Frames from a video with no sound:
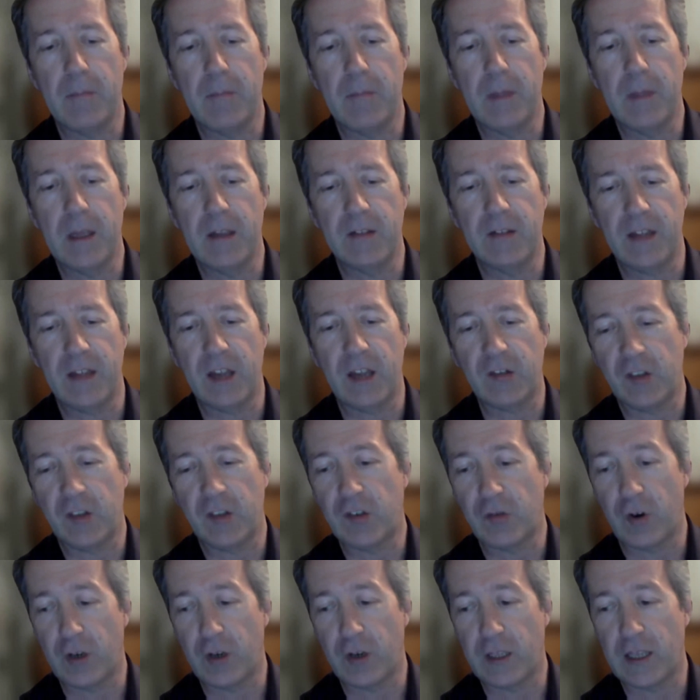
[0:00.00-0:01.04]
is actually
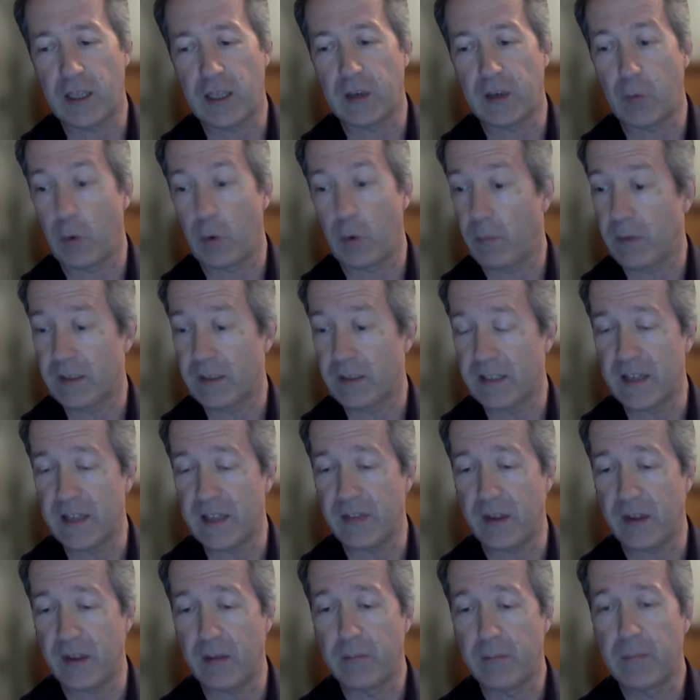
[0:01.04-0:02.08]
trying to get equipment
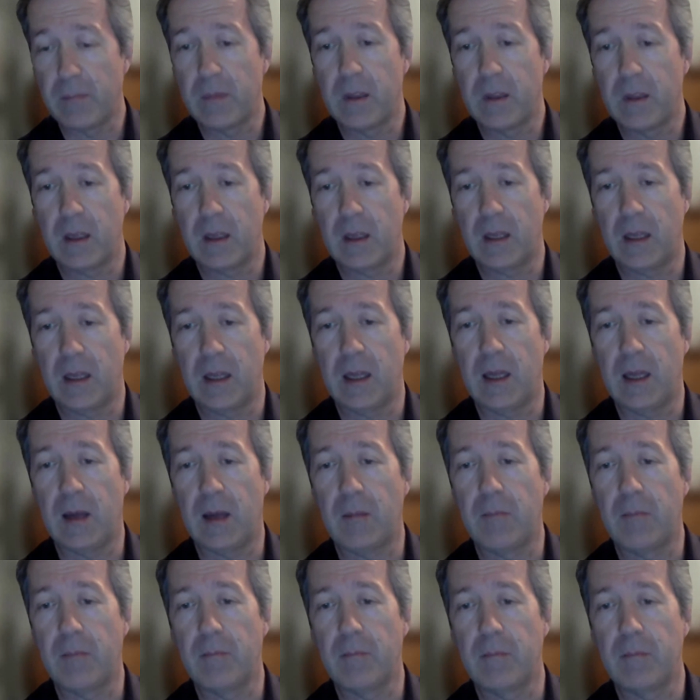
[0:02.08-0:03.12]
together.
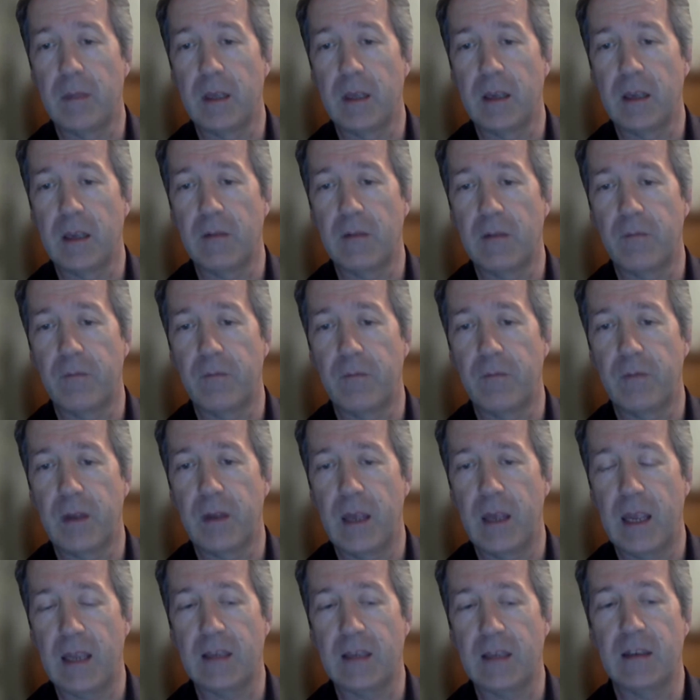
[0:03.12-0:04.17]
If
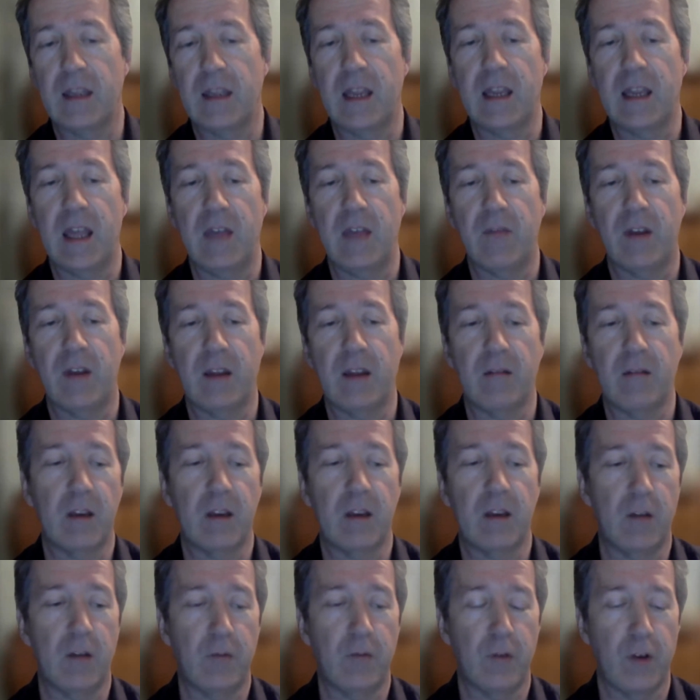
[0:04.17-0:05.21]
having,
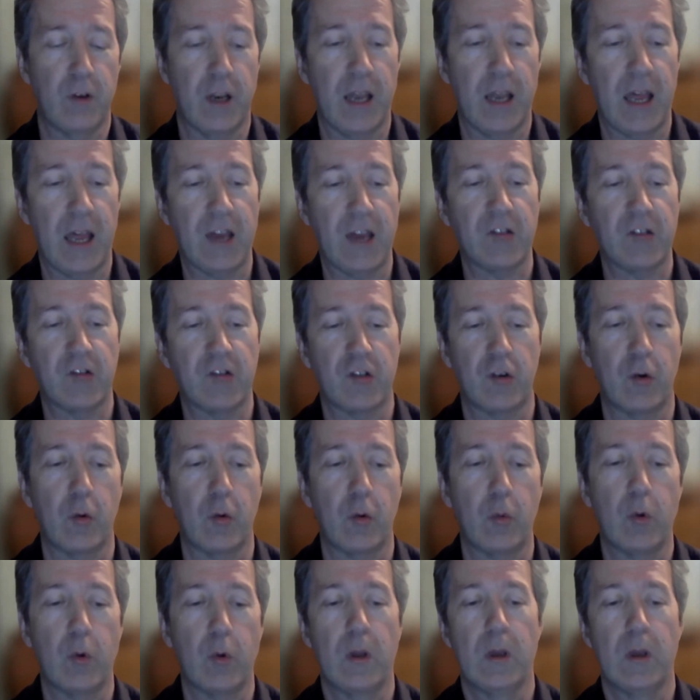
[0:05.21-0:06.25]
if you're in a large
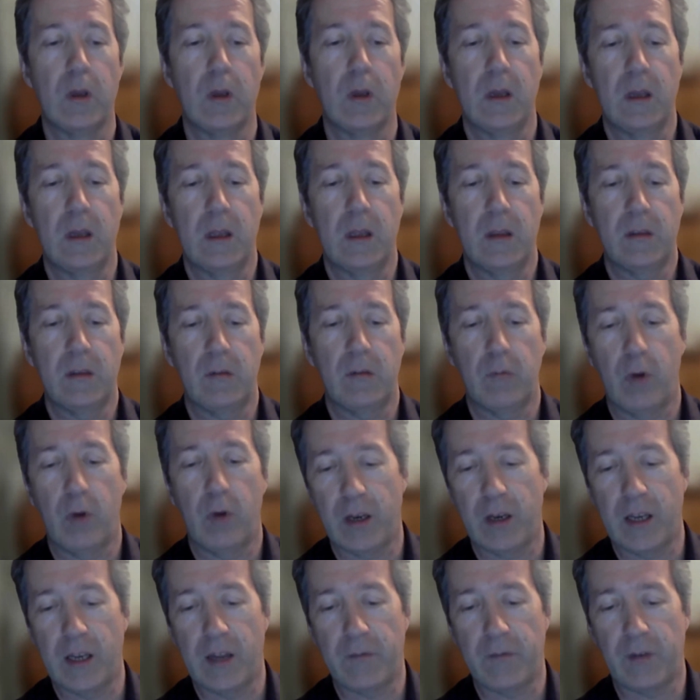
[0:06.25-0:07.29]
school, the right
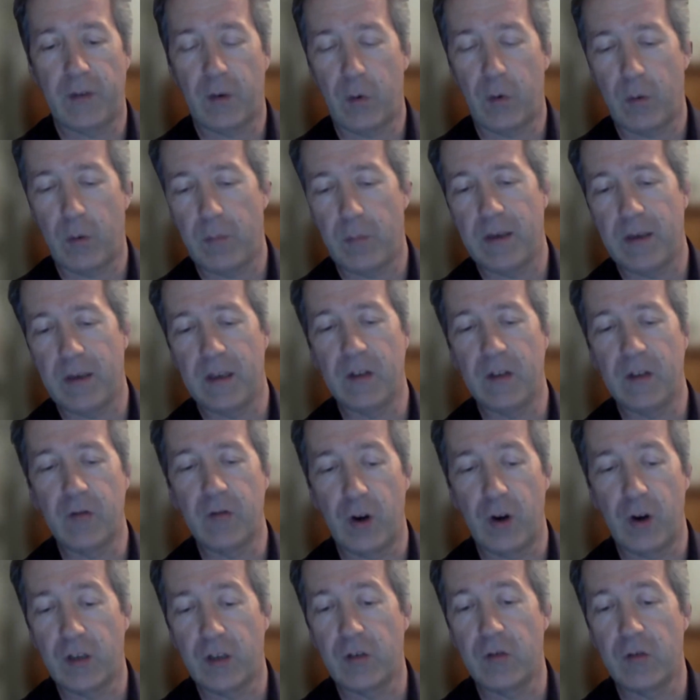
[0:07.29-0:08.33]
enough equipment, and
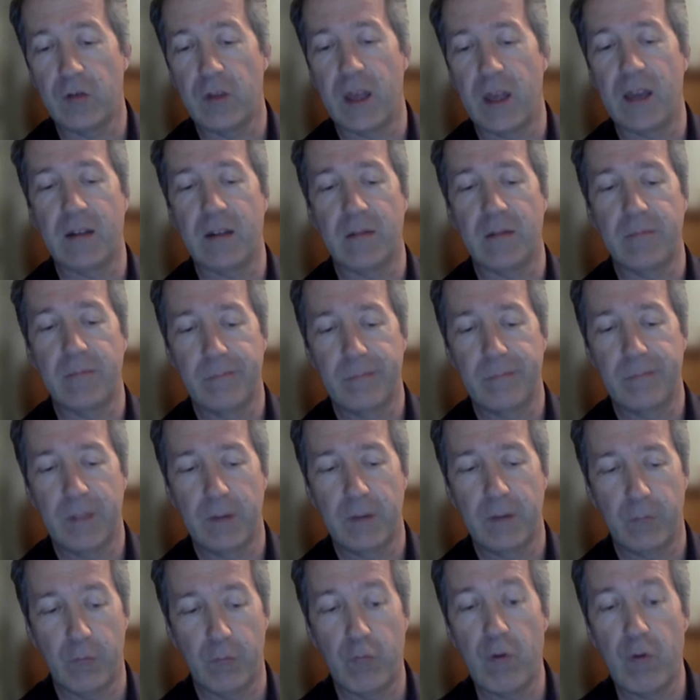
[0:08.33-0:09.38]
trying to do that,
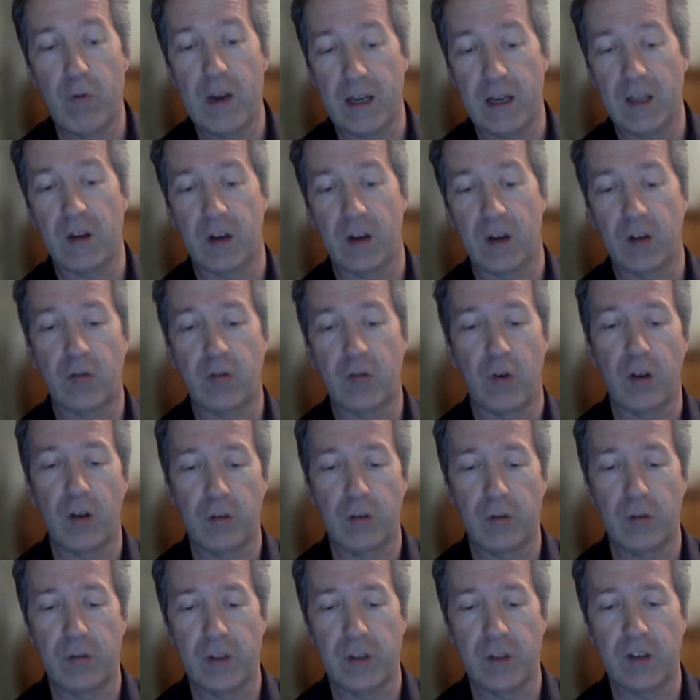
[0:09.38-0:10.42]
you've really got to try and
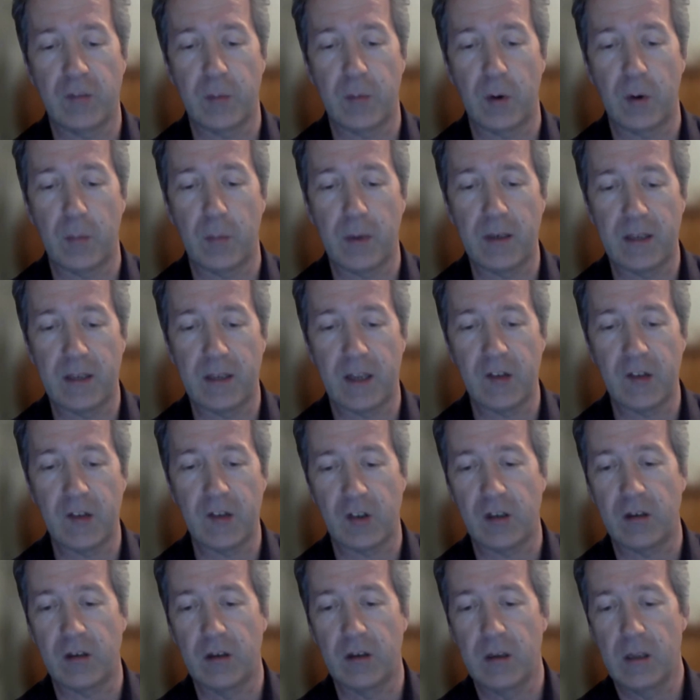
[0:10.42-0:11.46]
do the
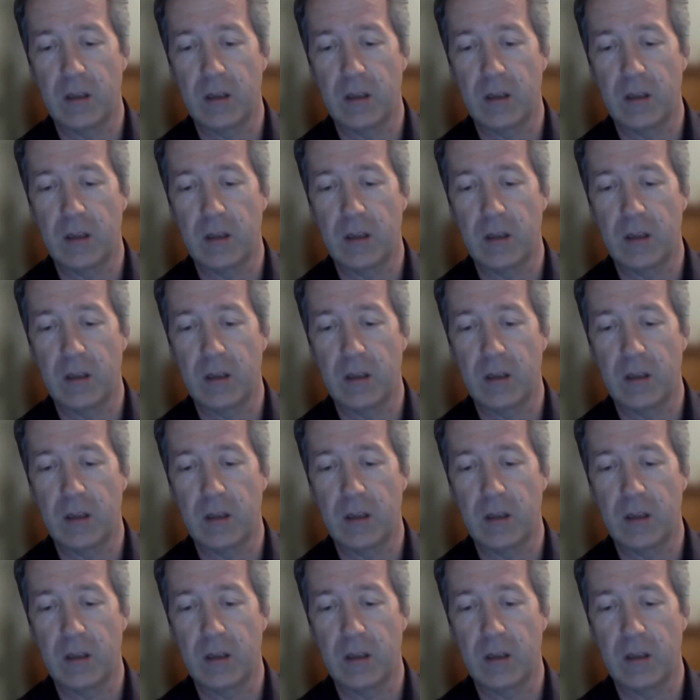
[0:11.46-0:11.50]
experimentation